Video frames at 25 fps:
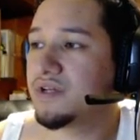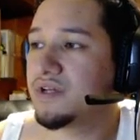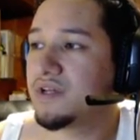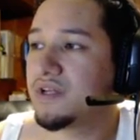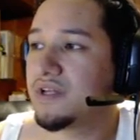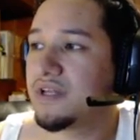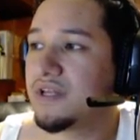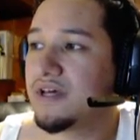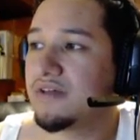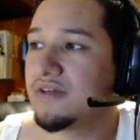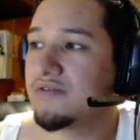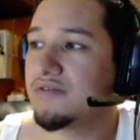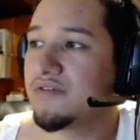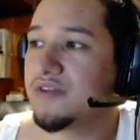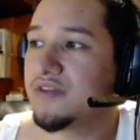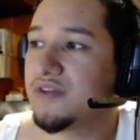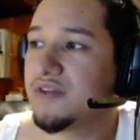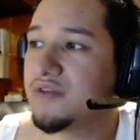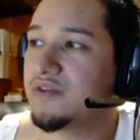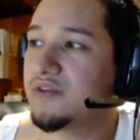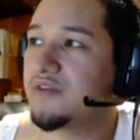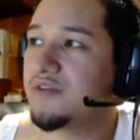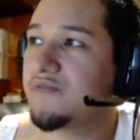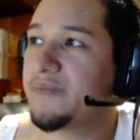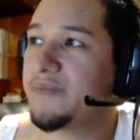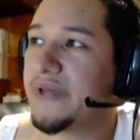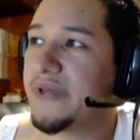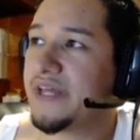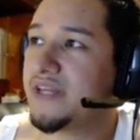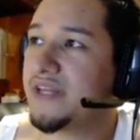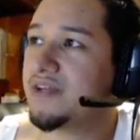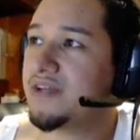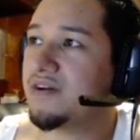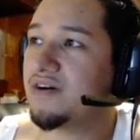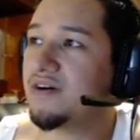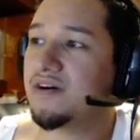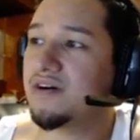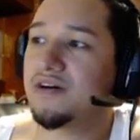Now depending
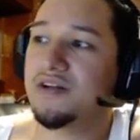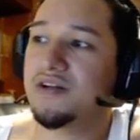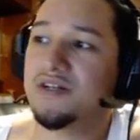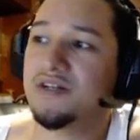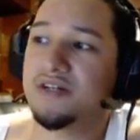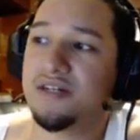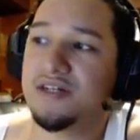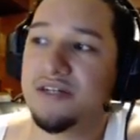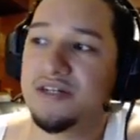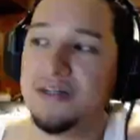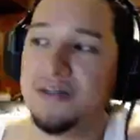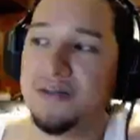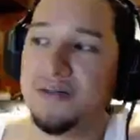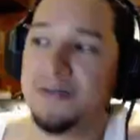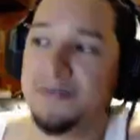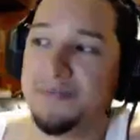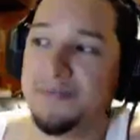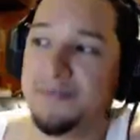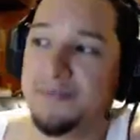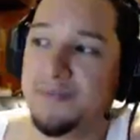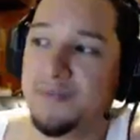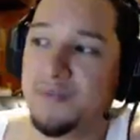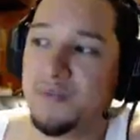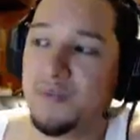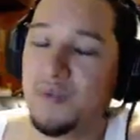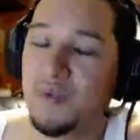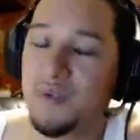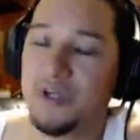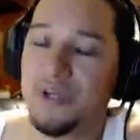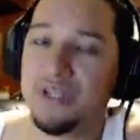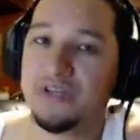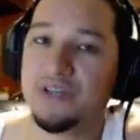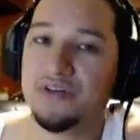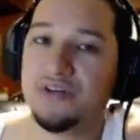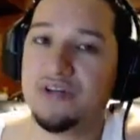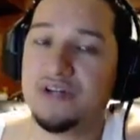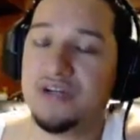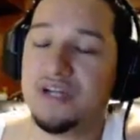on what
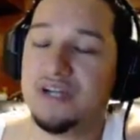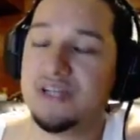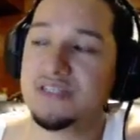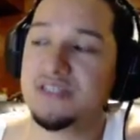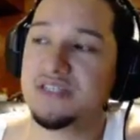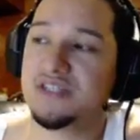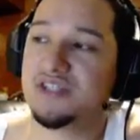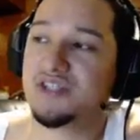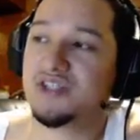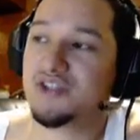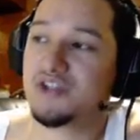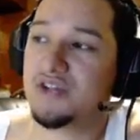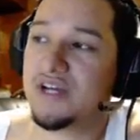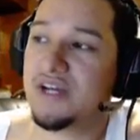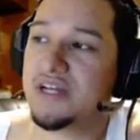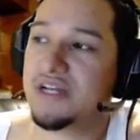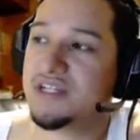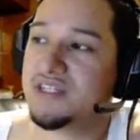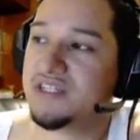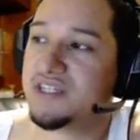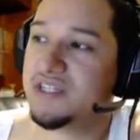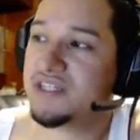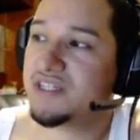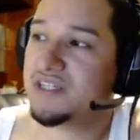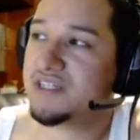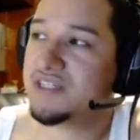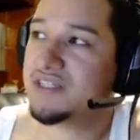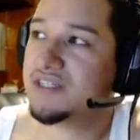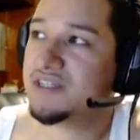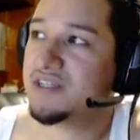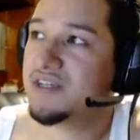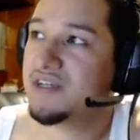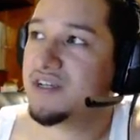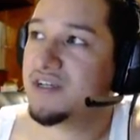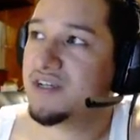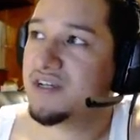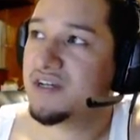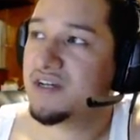your guys' strategy is,
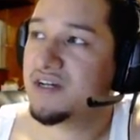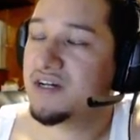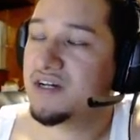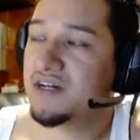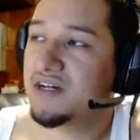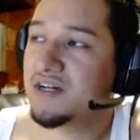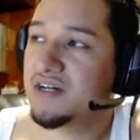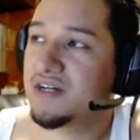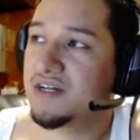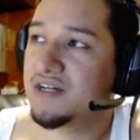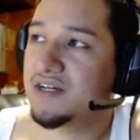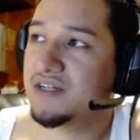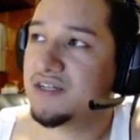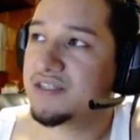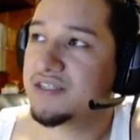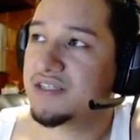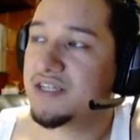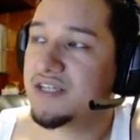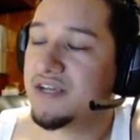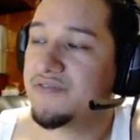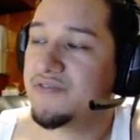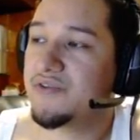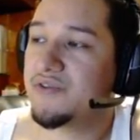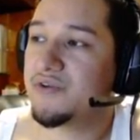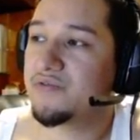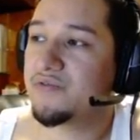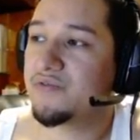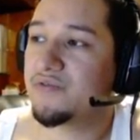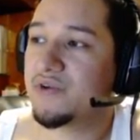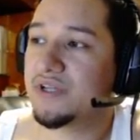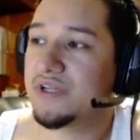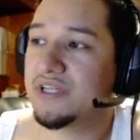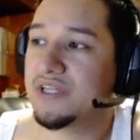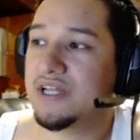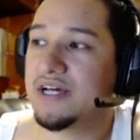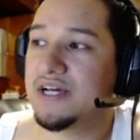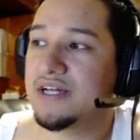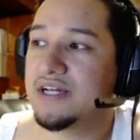say if your front
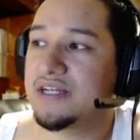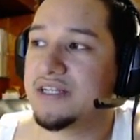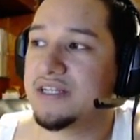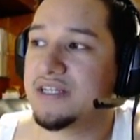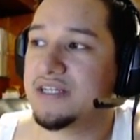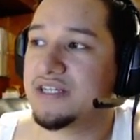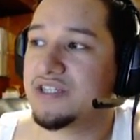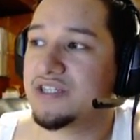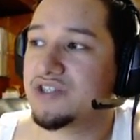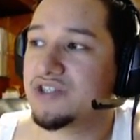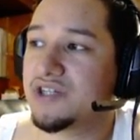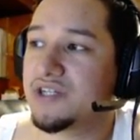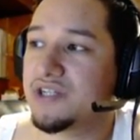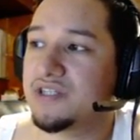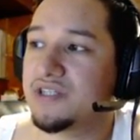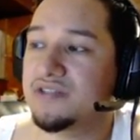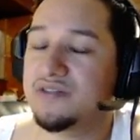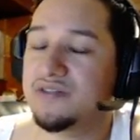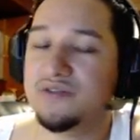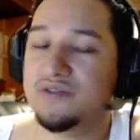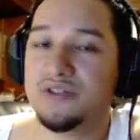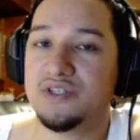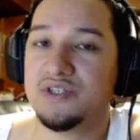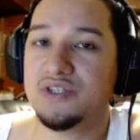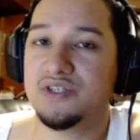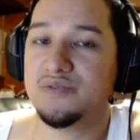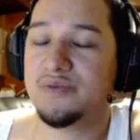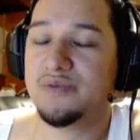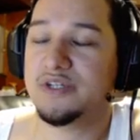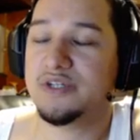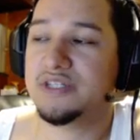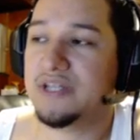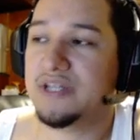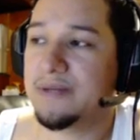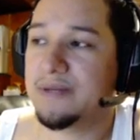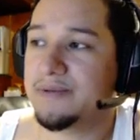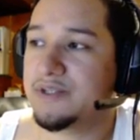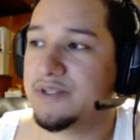line is trying to do just as much
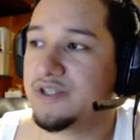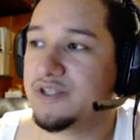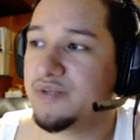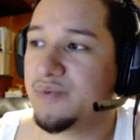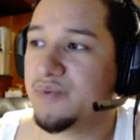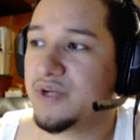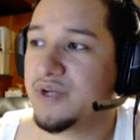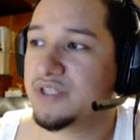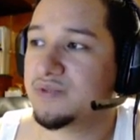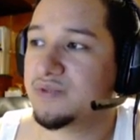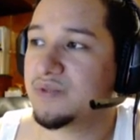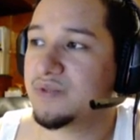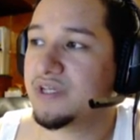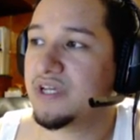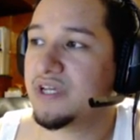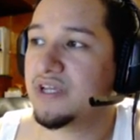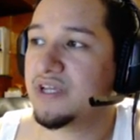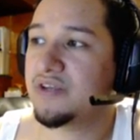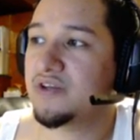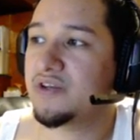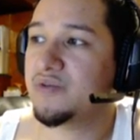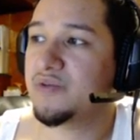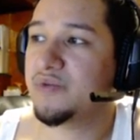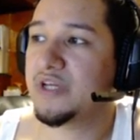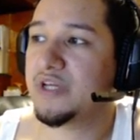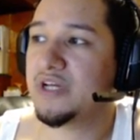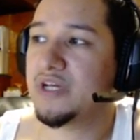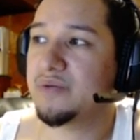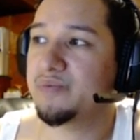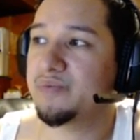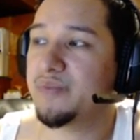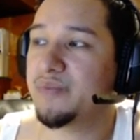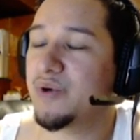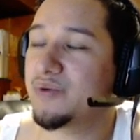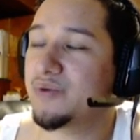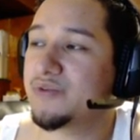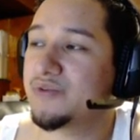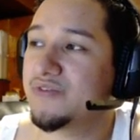damage as you possibly can, you can pick up
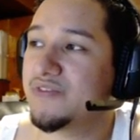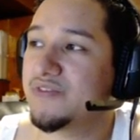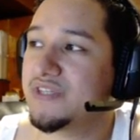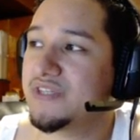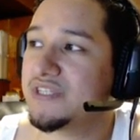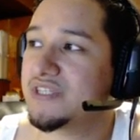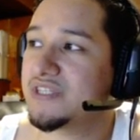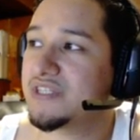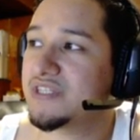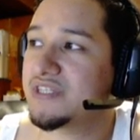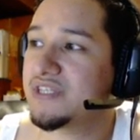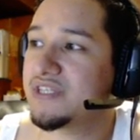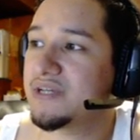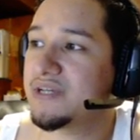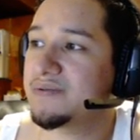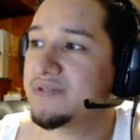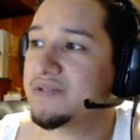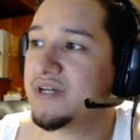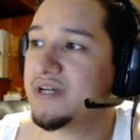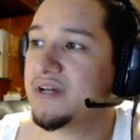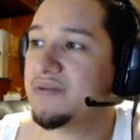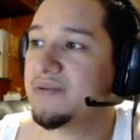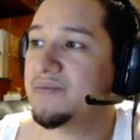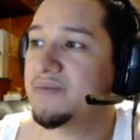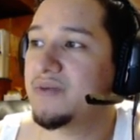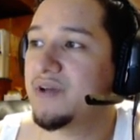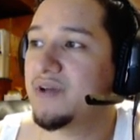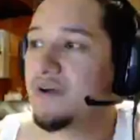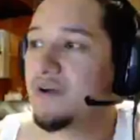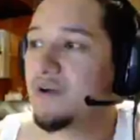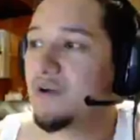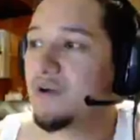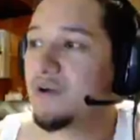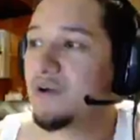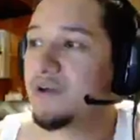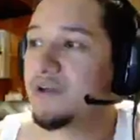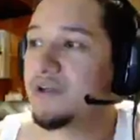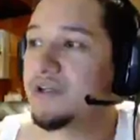both of these at the same time,
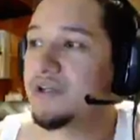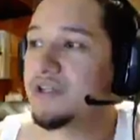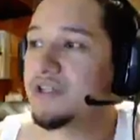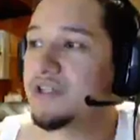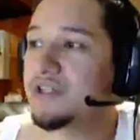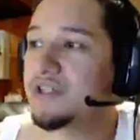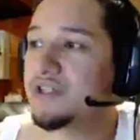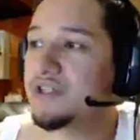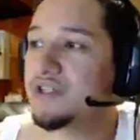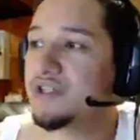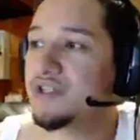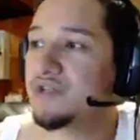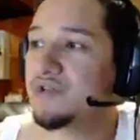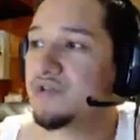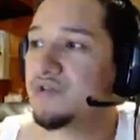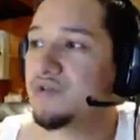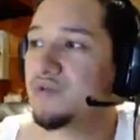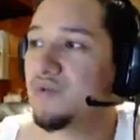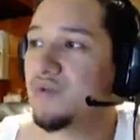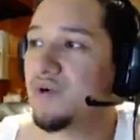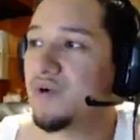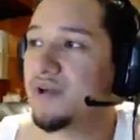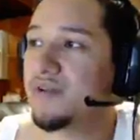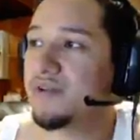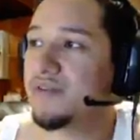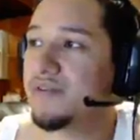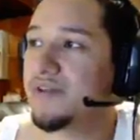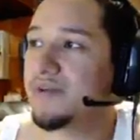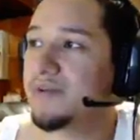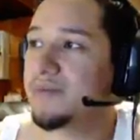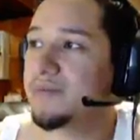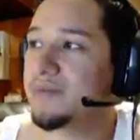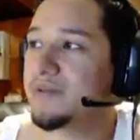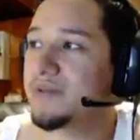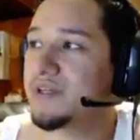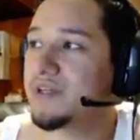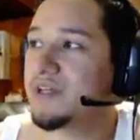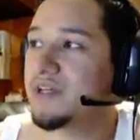or you can just choose one of them
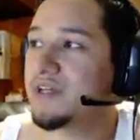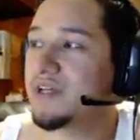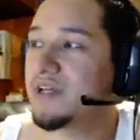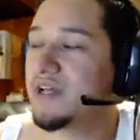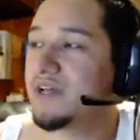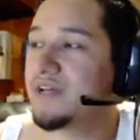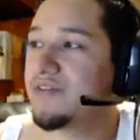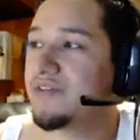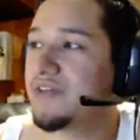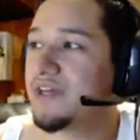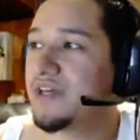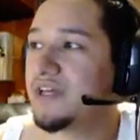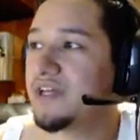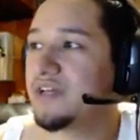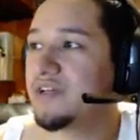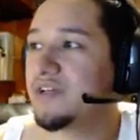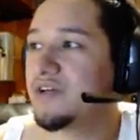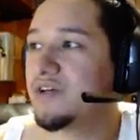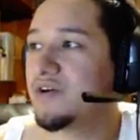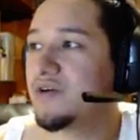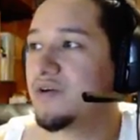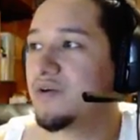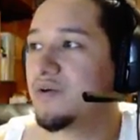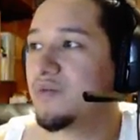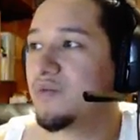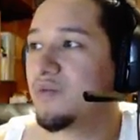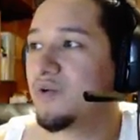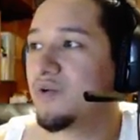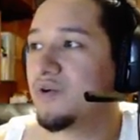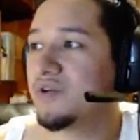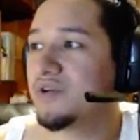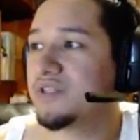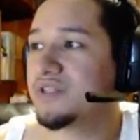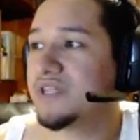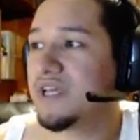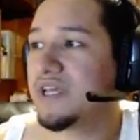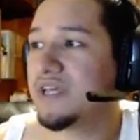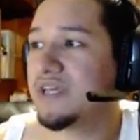and then go more
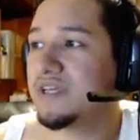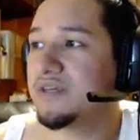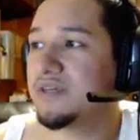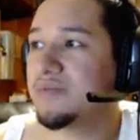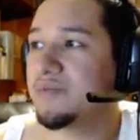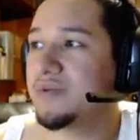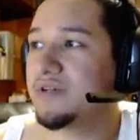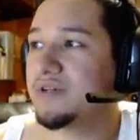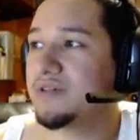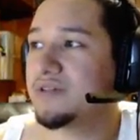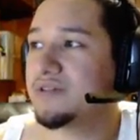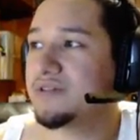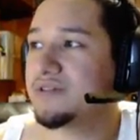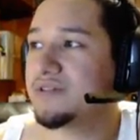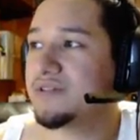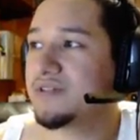tanky build.